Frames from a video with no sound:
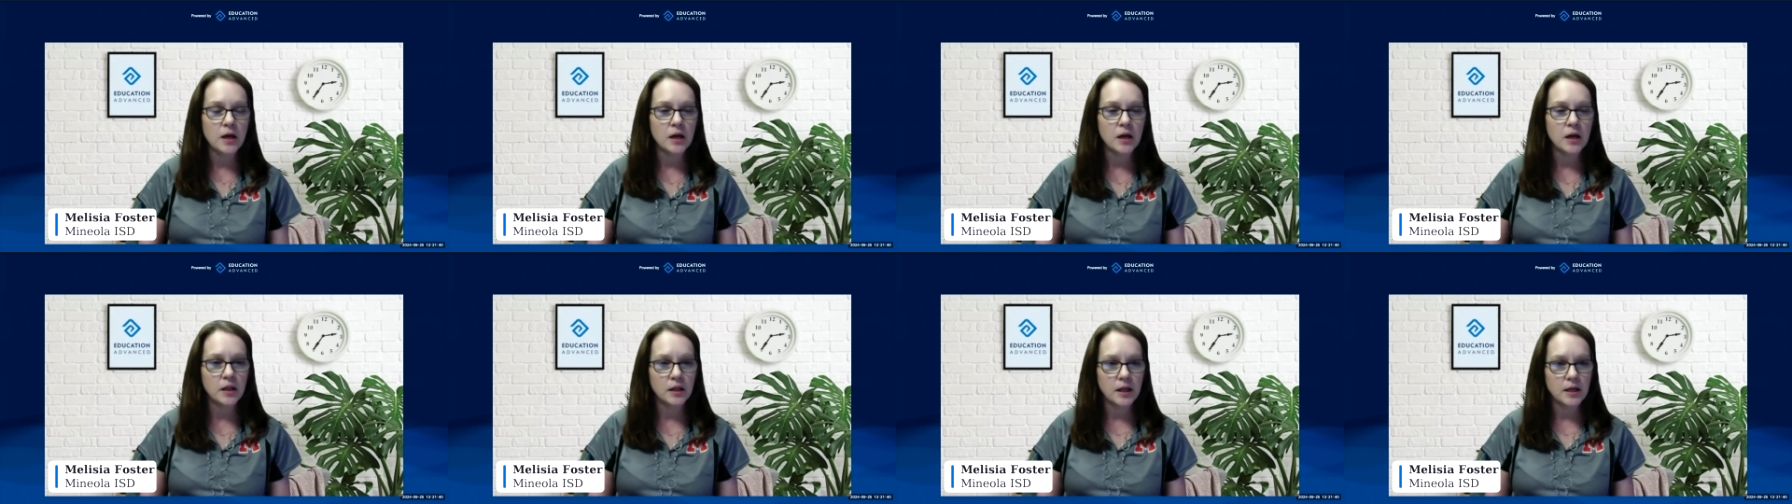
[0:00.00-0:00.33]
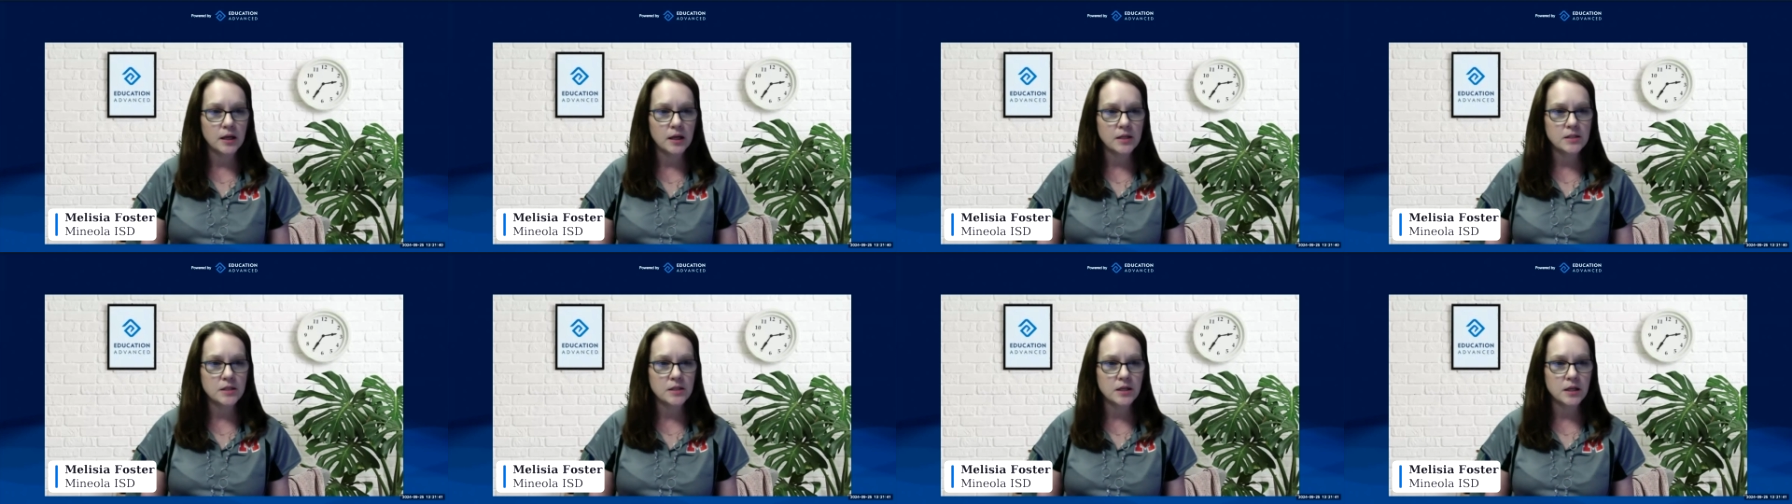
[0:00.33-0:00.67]

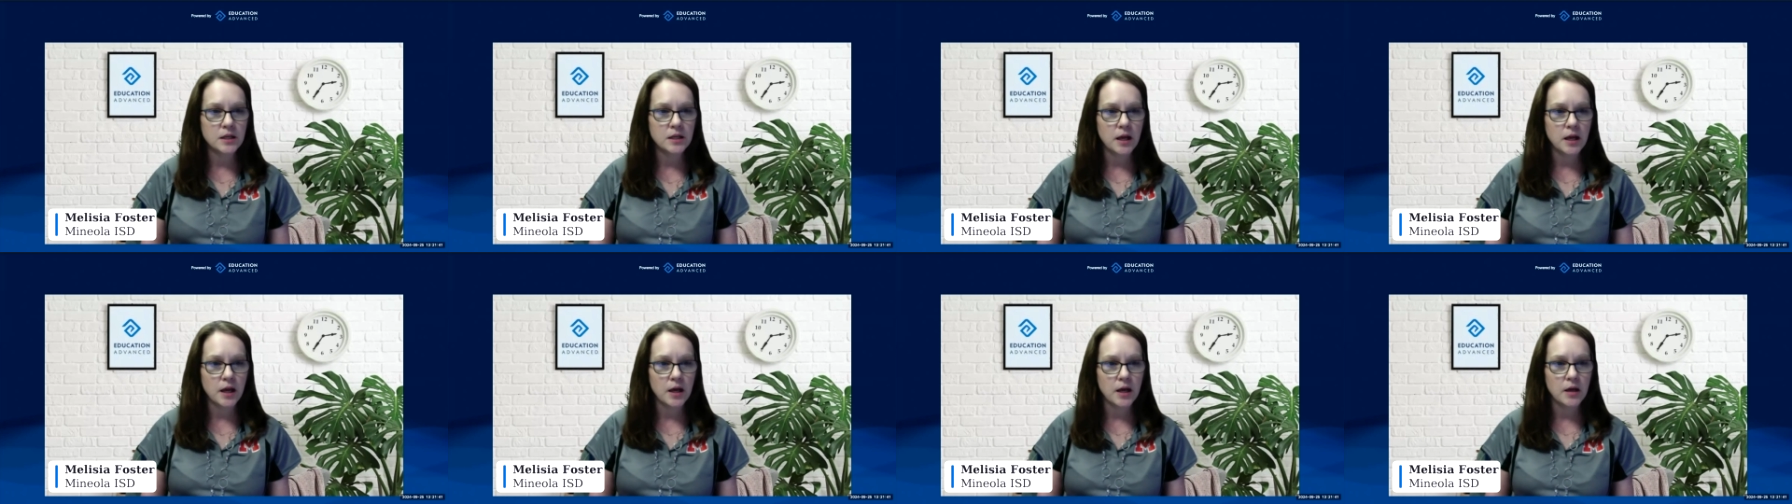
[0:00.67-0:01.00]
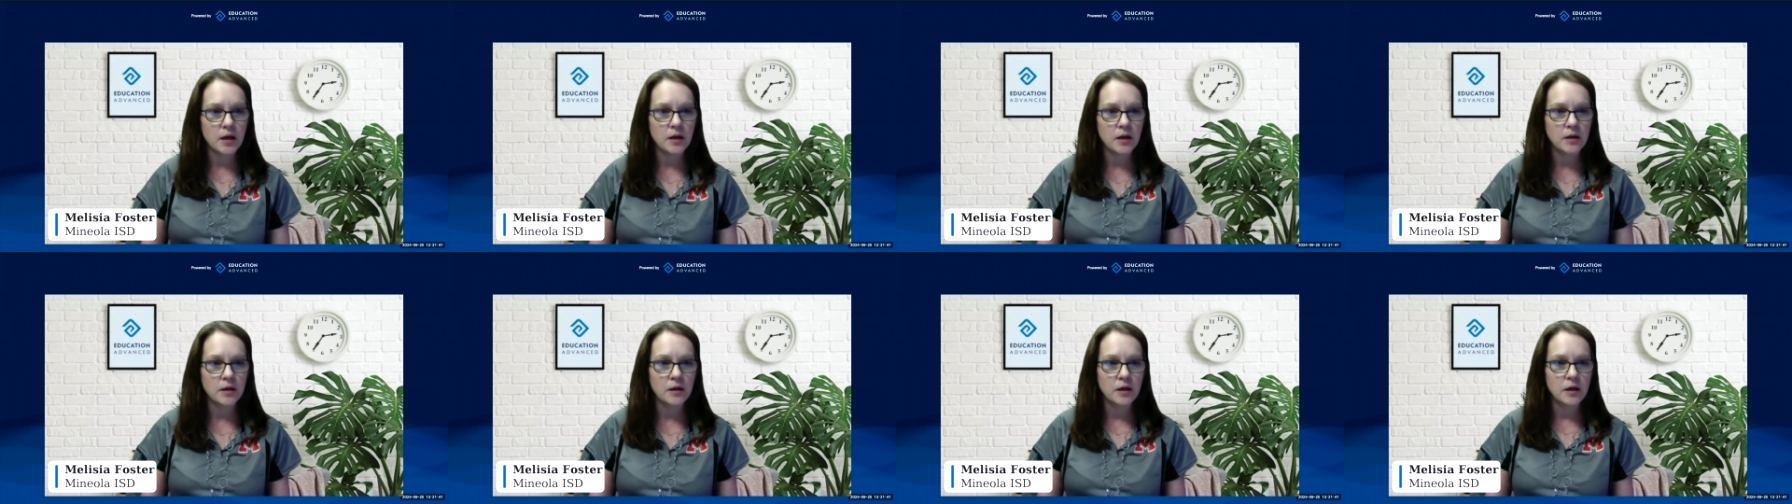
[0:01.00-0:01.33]
collected
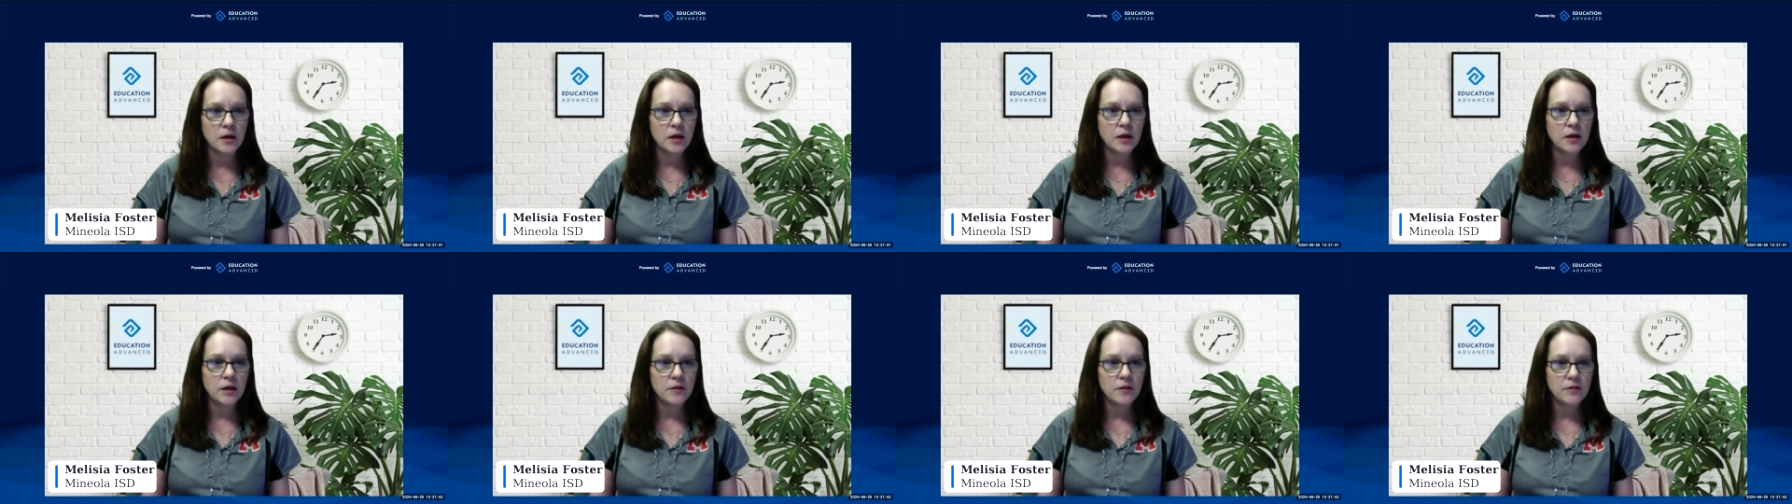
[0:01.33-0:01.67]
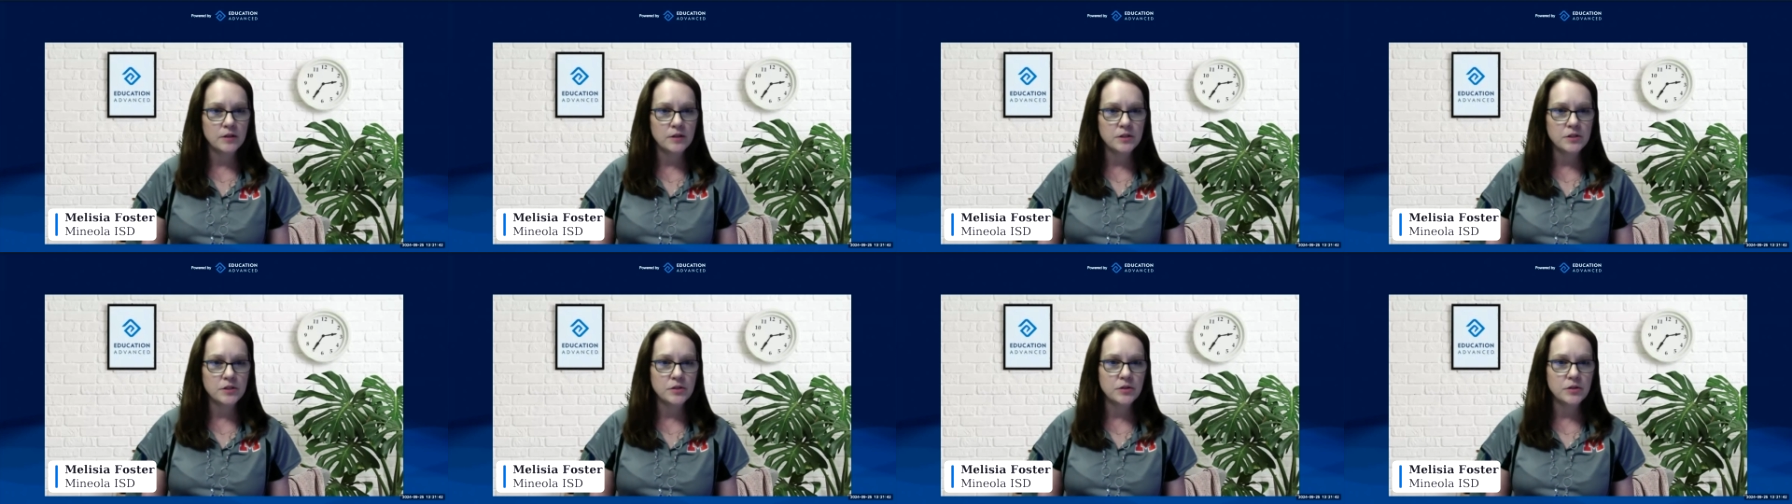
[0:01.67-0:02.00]
and given
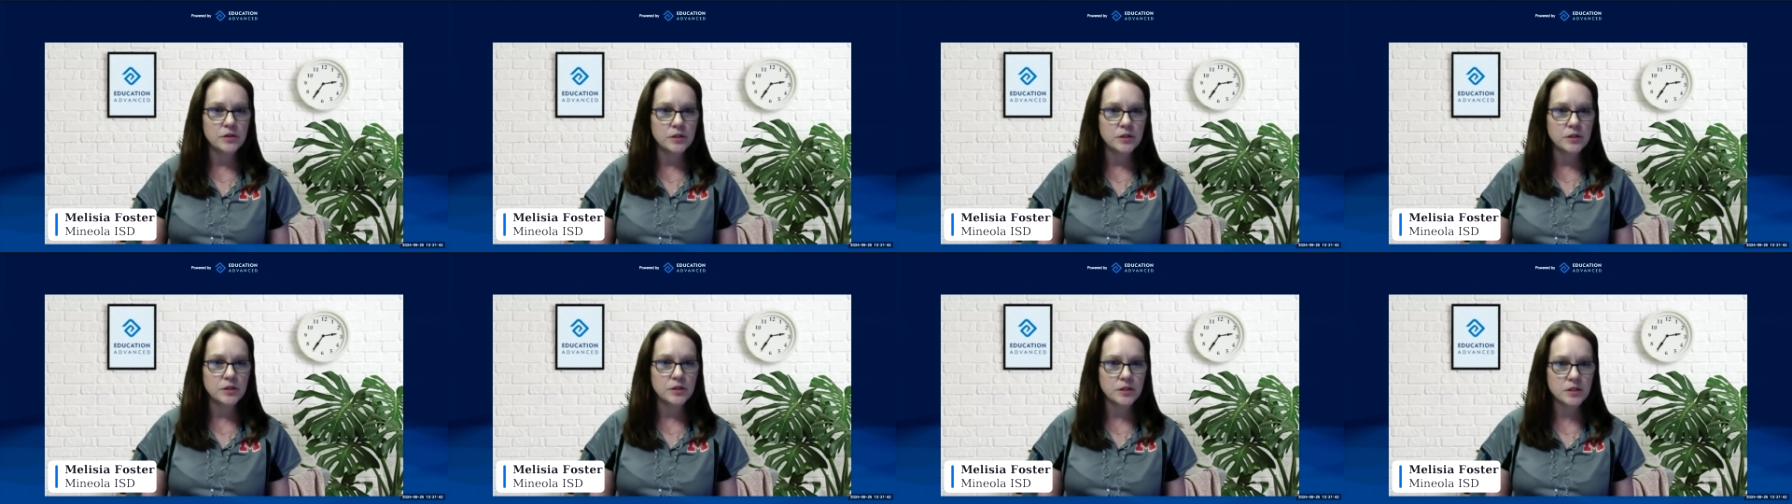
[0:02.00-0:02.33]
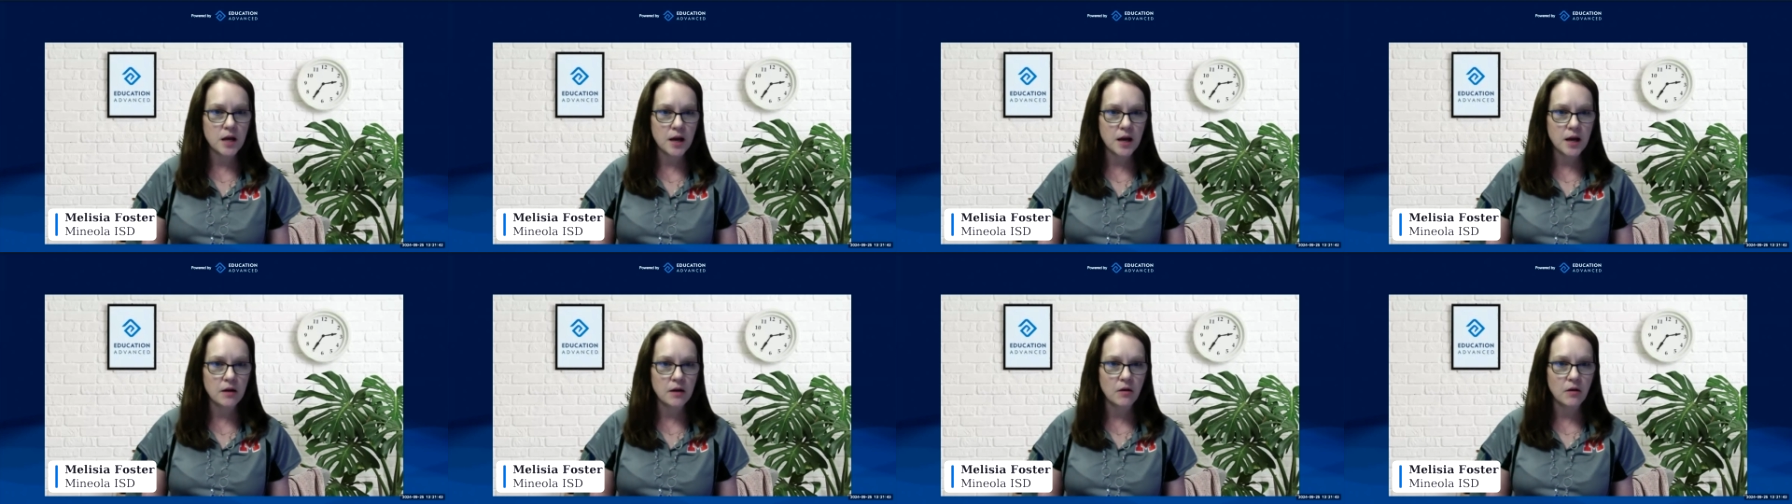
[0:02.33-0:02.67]
to the
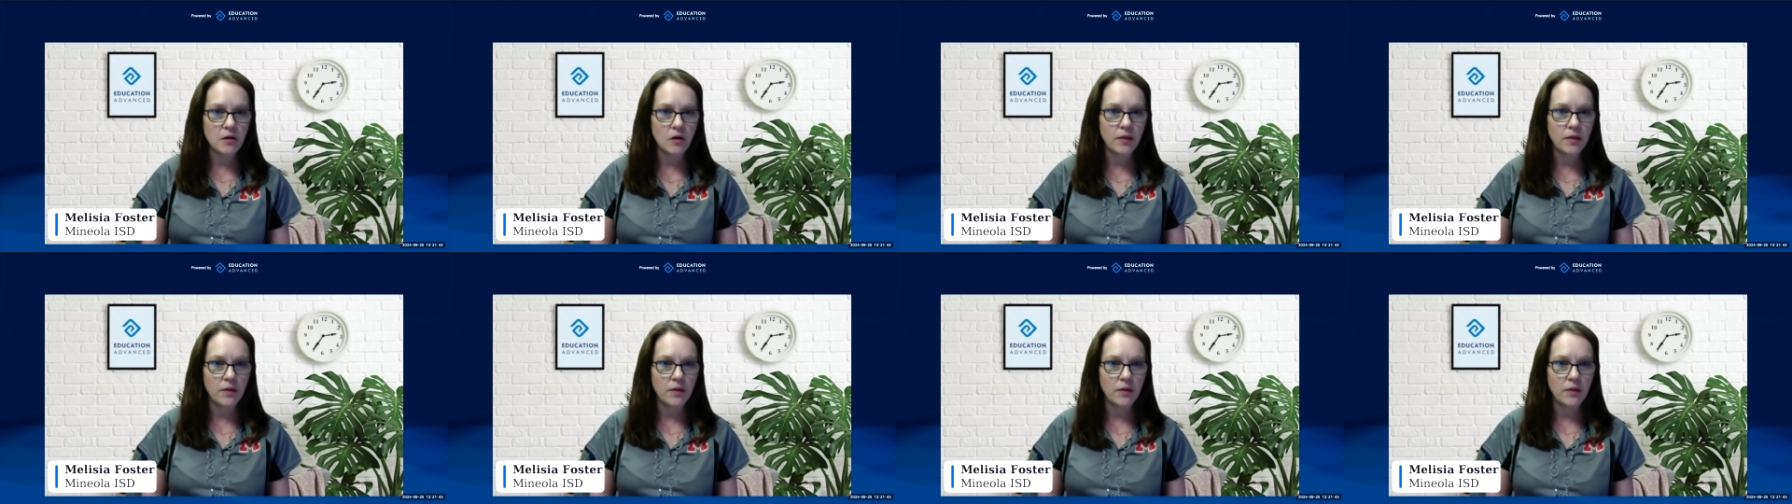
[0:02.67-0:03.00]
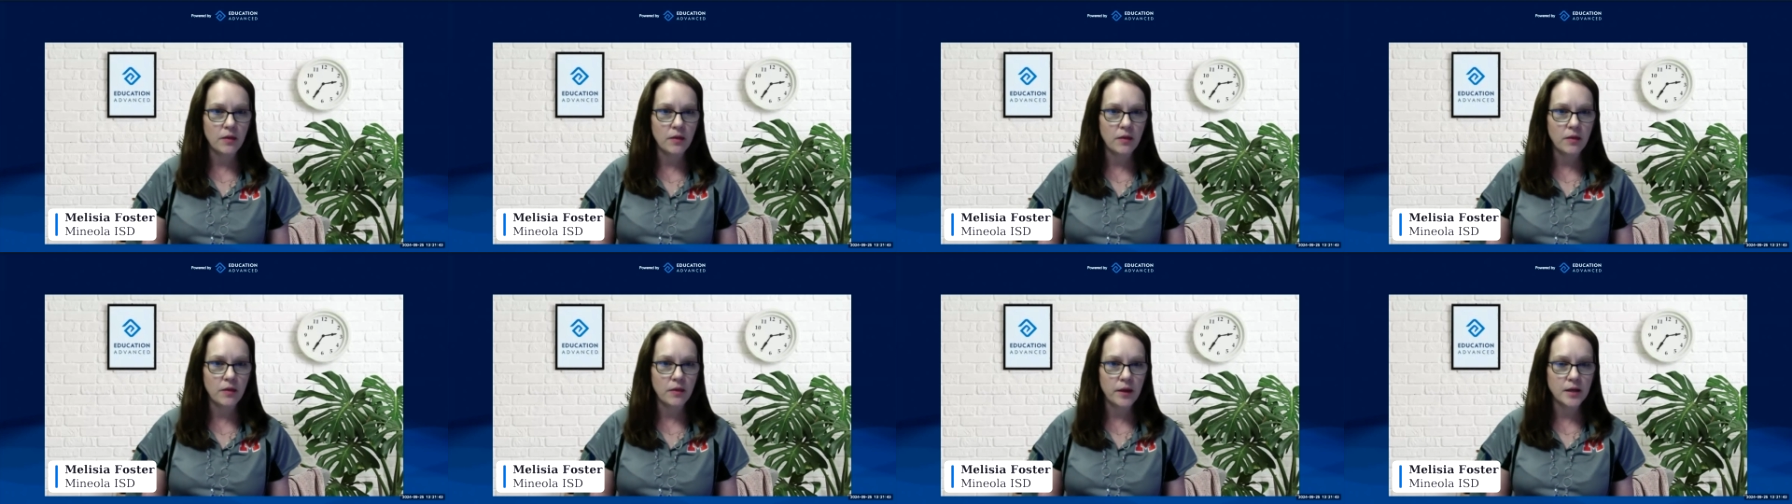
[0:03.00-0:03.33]
state
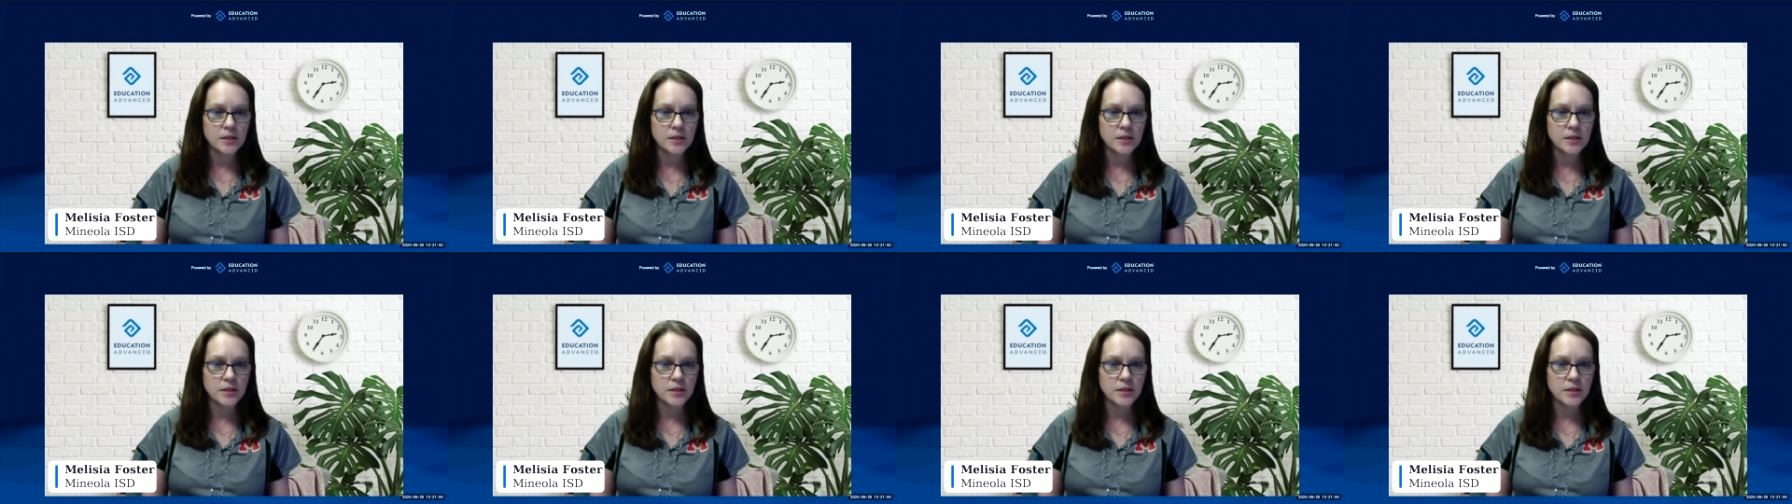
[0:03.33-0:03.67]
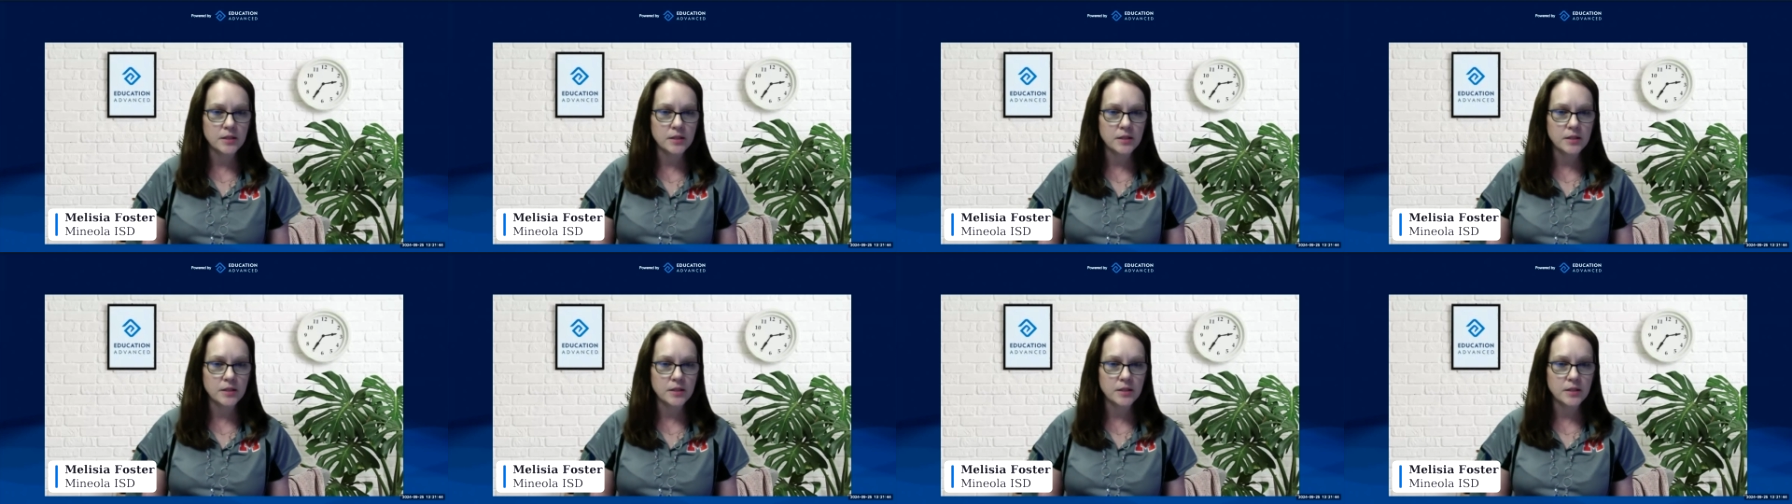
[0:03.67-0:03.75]
on that